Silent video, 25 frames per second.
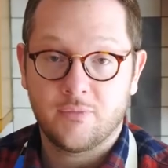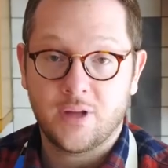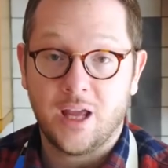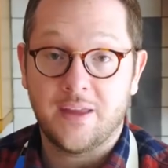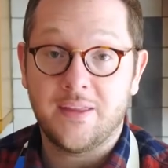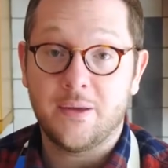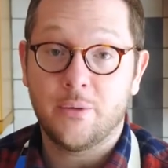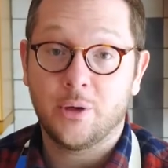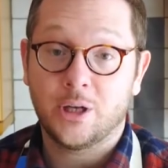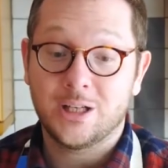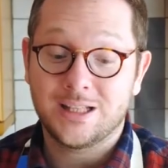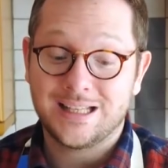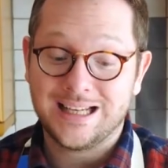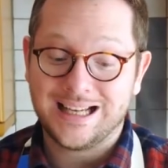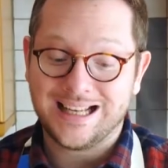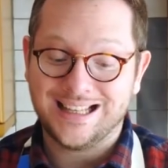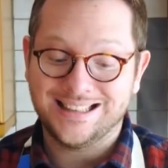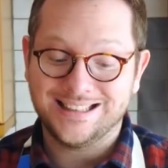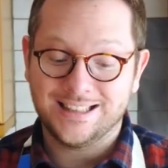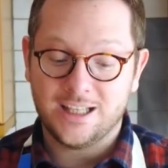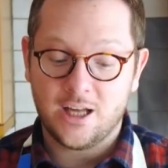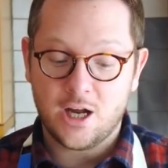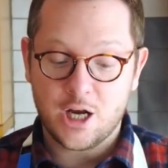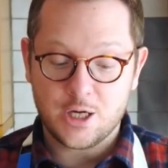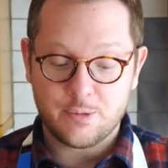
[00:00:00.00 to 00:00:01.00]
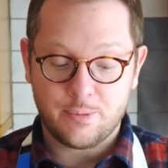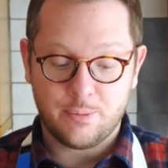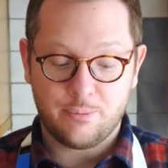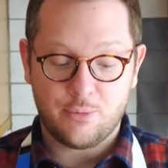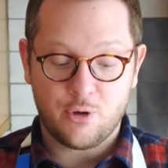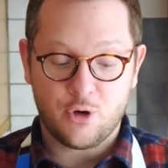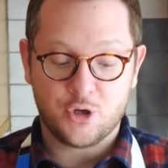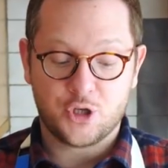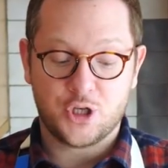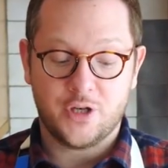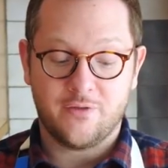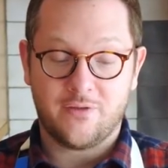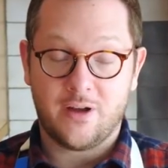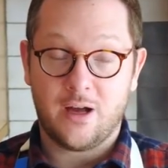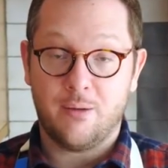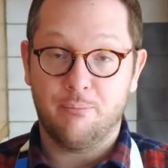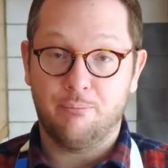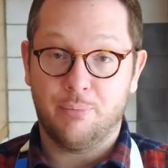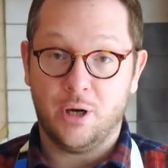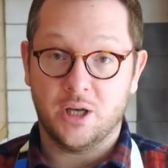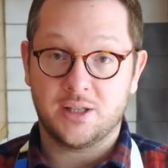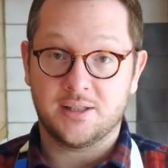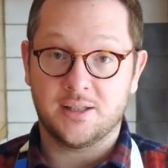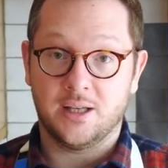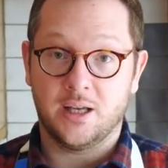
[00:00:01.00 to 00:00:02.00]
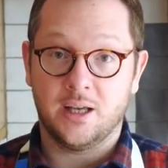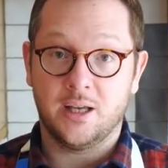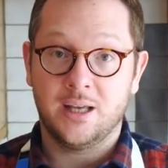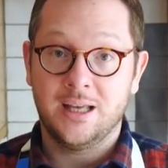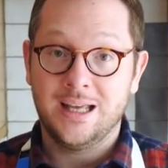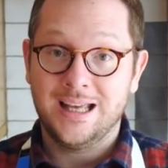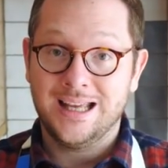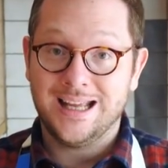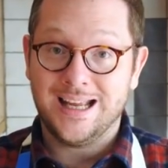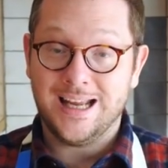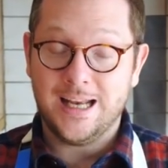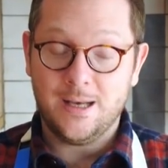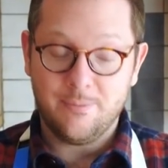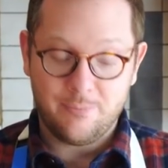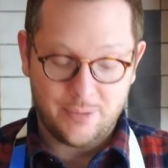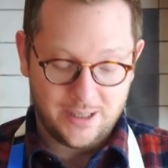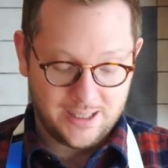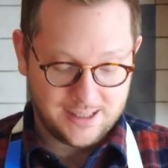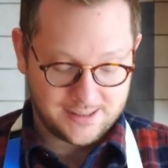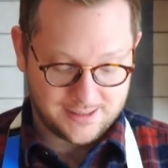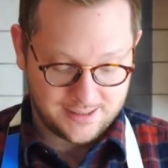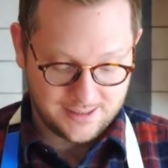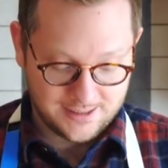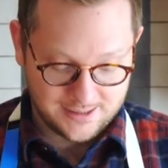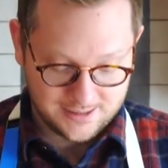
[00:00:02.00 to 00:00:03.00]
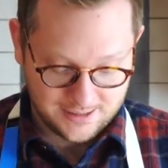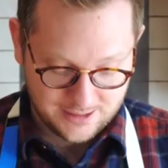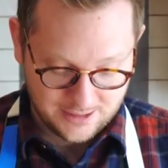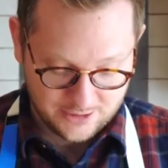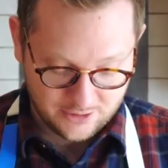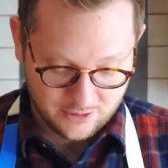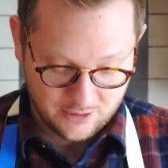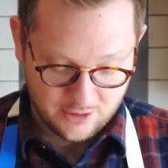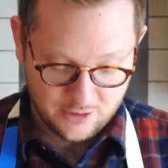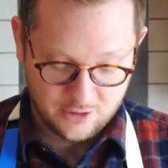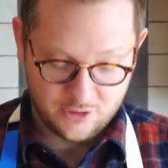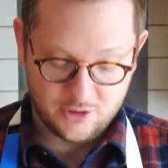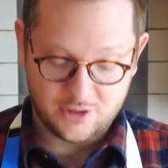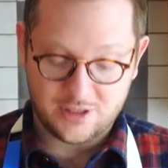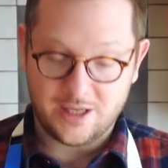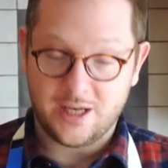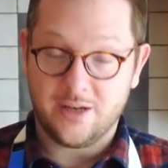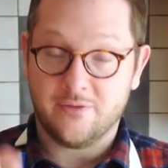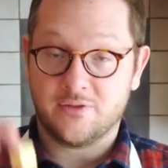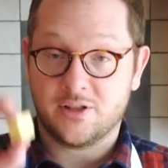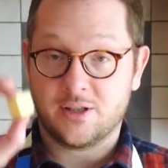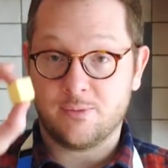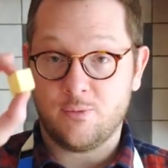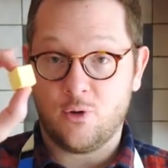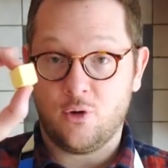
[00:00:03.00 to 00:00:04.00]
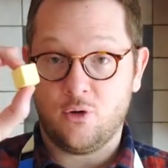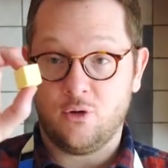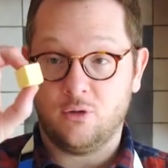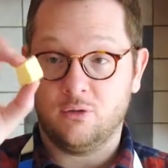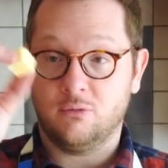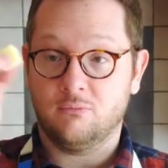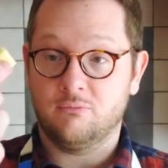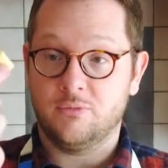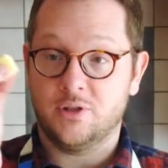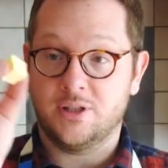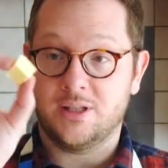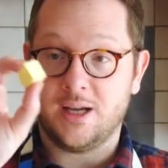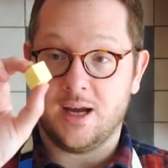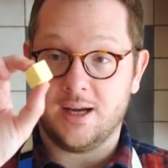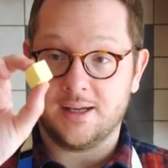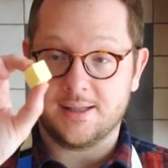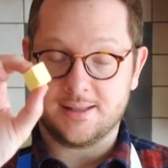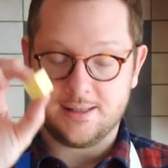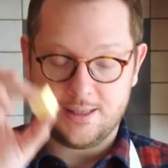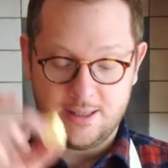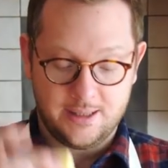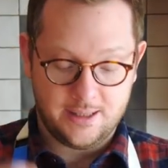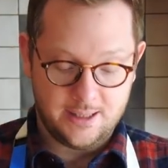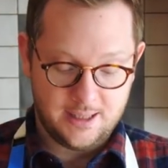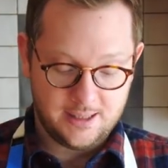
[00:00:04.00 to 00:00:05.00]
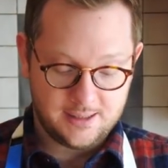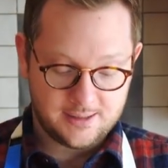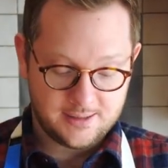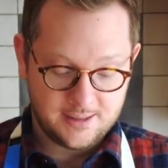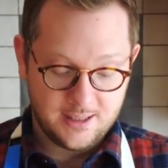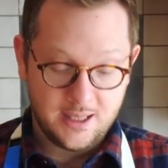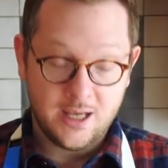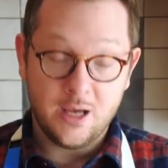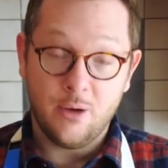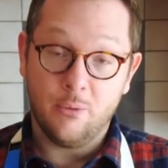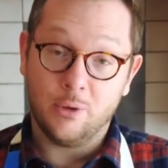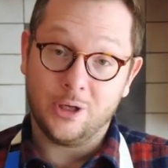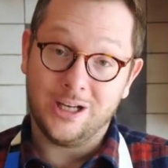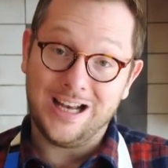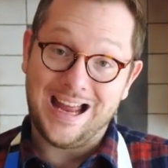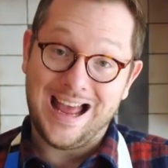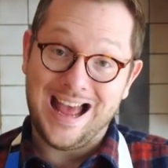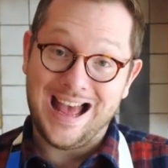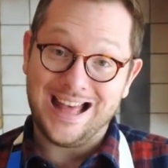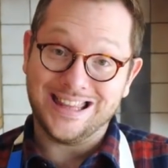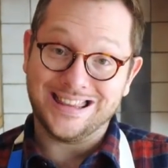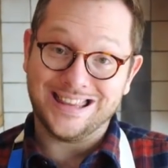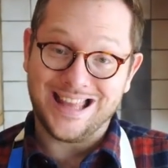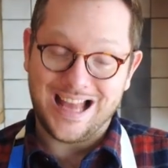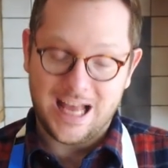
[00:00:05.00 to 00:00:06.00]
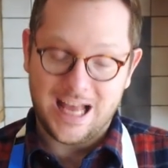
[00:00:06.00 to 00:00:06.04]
And then we're gonna take a large portion of our butter in pieces, just kind of small dice like this. We're gonna add